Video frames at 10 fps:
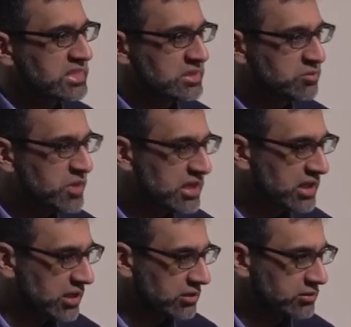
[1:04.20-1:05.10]

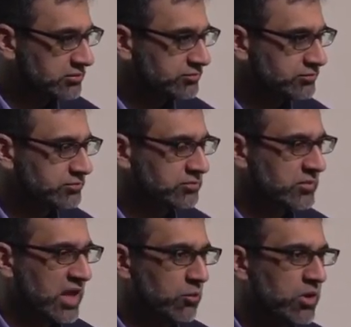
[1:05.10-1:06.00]
speaking
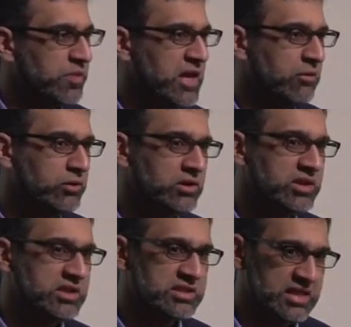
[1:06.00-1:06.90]
and what that
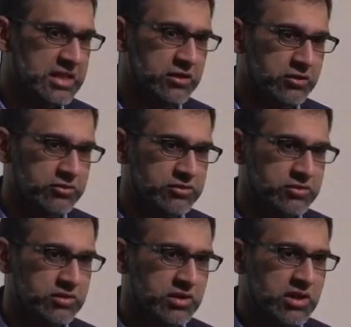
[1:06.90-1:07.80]
really
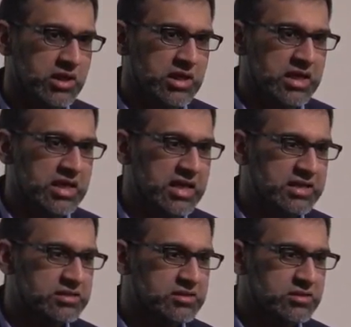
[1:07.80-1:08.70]
entails,
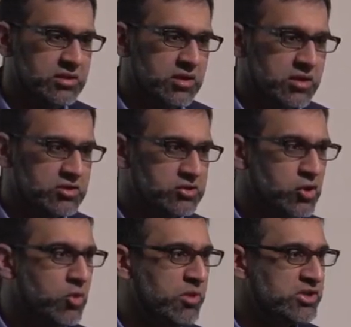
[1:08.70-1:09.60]
it's
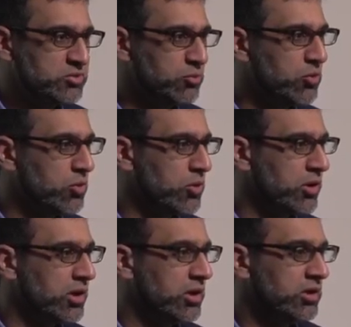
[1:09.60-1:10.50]
so much
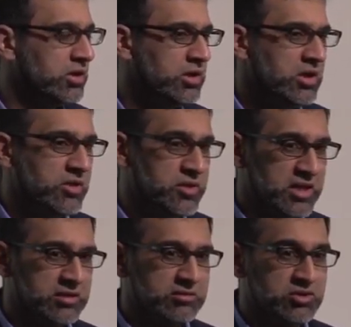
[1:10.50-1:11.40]
more
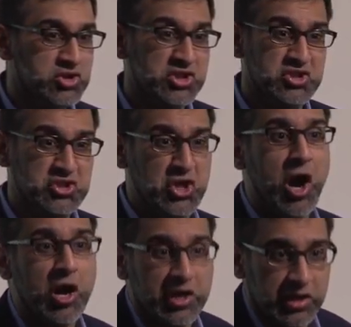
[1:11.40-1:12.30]
than just
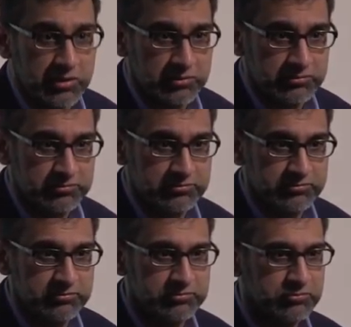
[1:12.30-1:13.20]
talking,
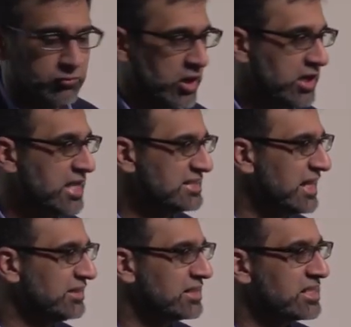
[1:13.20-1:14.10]
right? It's
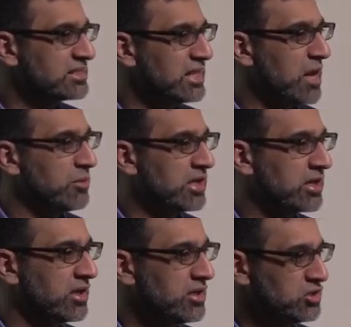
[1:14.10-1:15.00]
not the Islamic
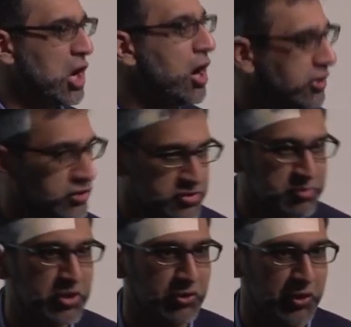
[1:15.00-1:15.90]
Talkers
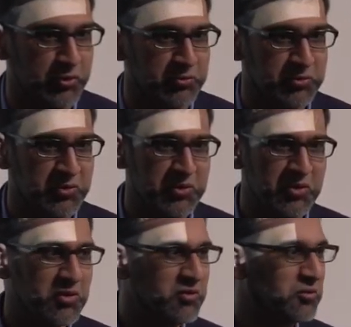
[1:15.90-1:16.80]
Bureau
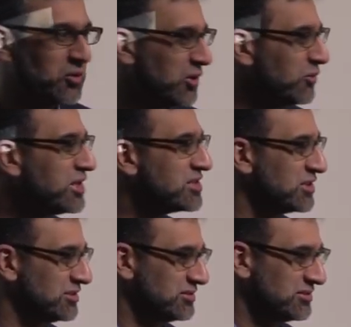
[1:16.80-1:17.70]
for a reason.